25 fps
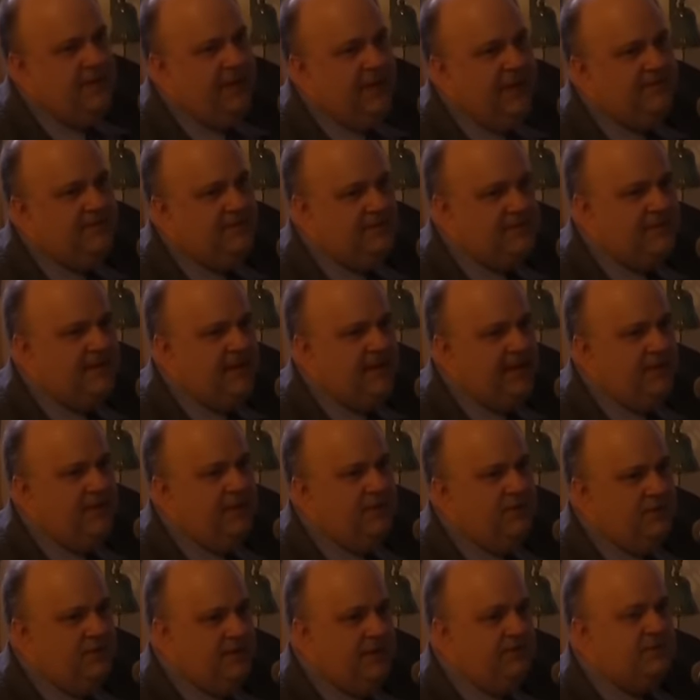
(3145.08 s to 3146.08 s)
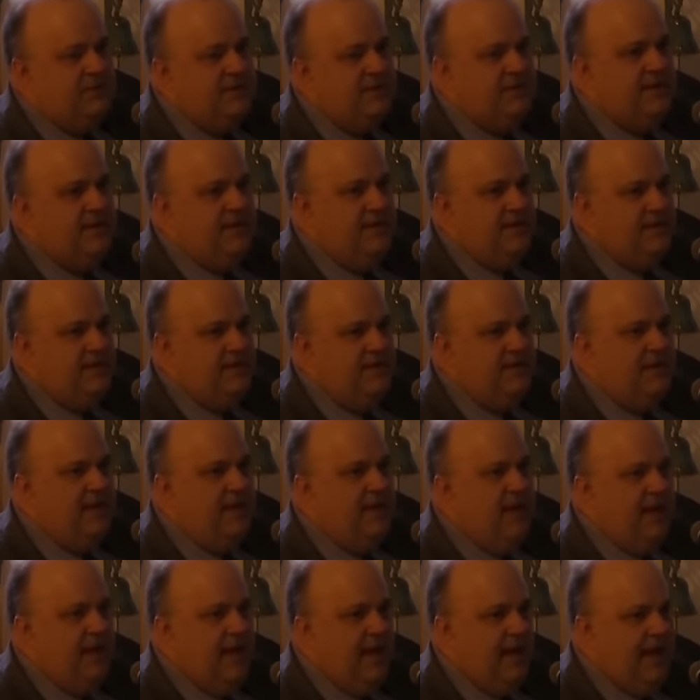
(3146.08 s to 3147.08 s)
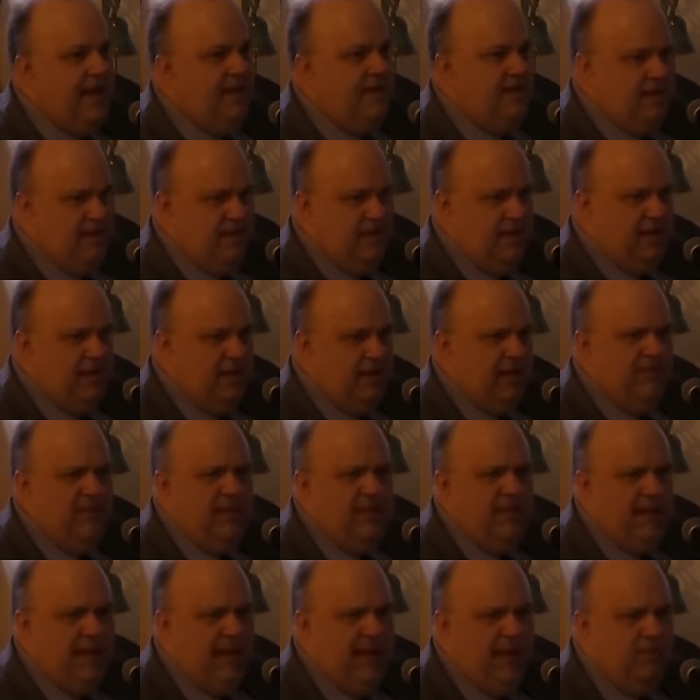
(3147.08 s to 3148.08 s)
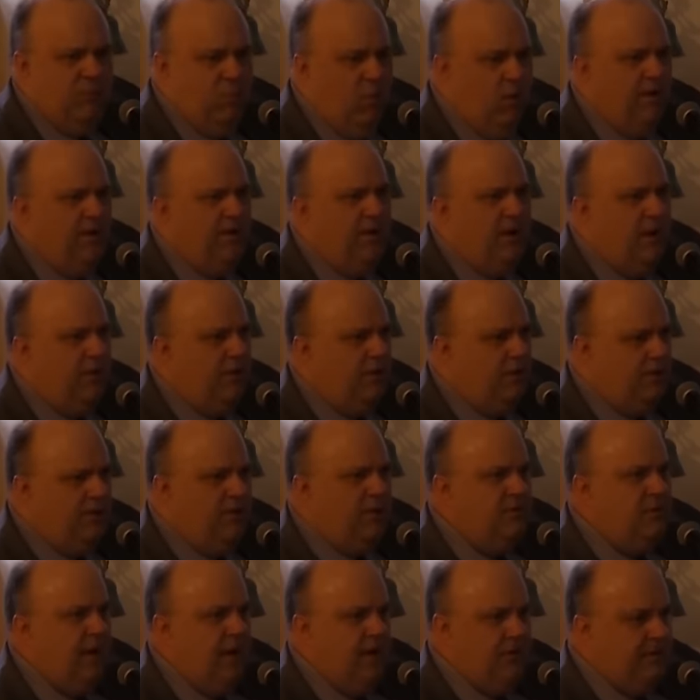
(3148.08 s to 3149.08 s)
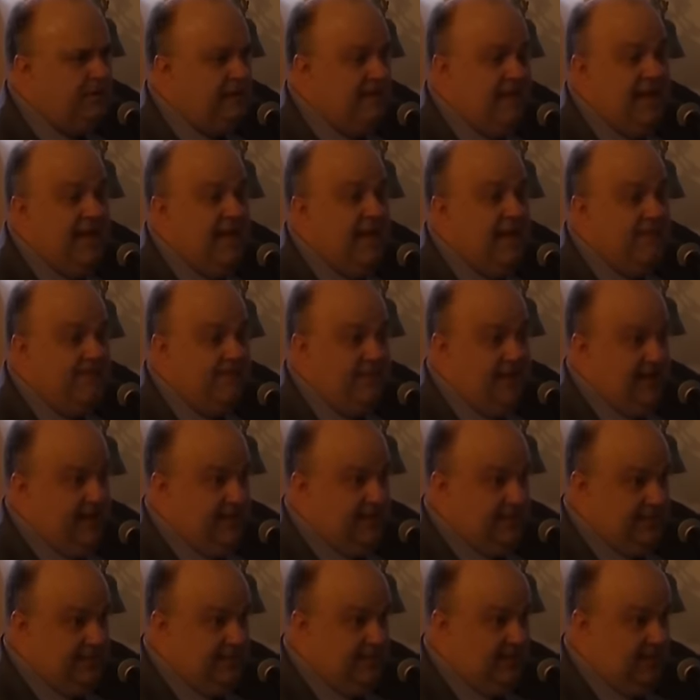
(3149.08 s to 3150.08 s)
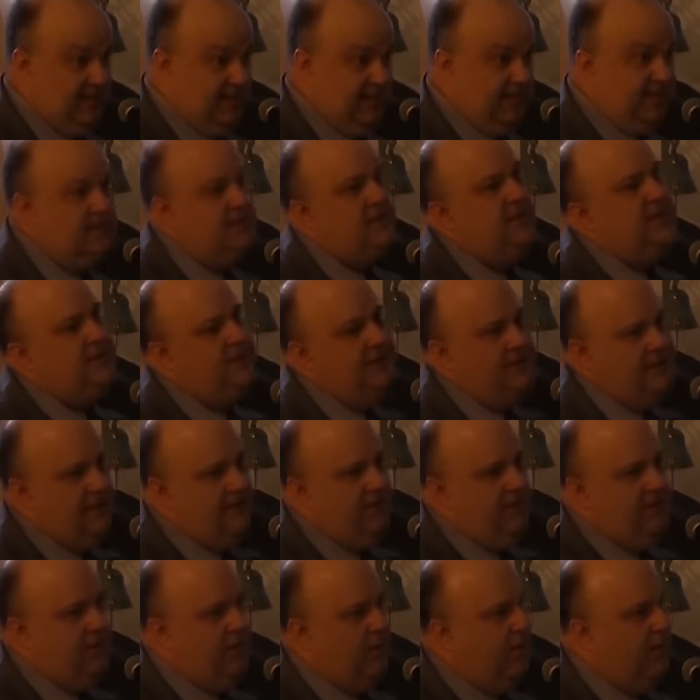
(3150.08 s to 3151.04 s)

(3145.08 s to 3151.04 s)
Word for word: I have to say, you know, Jefferson had, uh, I think he had one daughter or two daughters. He didn't have any sons that